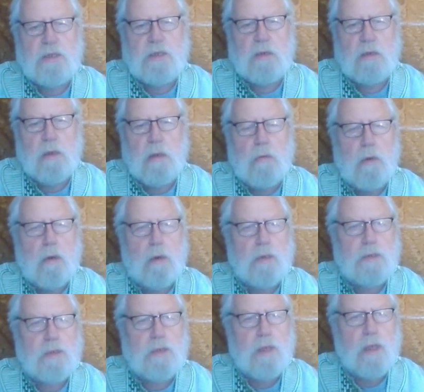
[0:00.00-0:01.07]
in certain
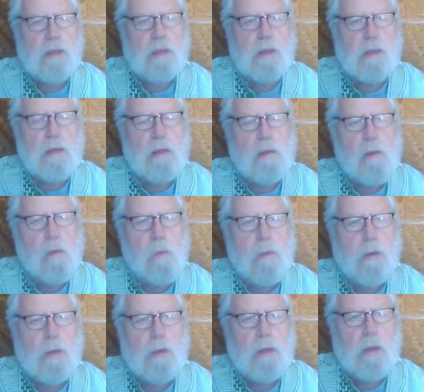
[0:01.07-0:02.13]
quarters that
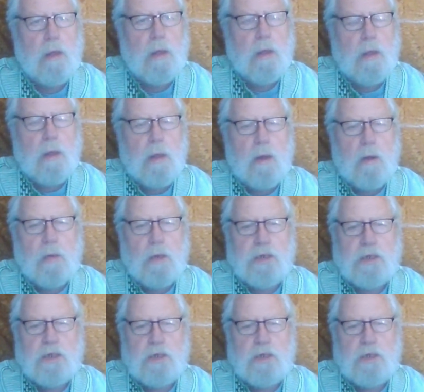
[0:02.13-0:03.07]
Orisha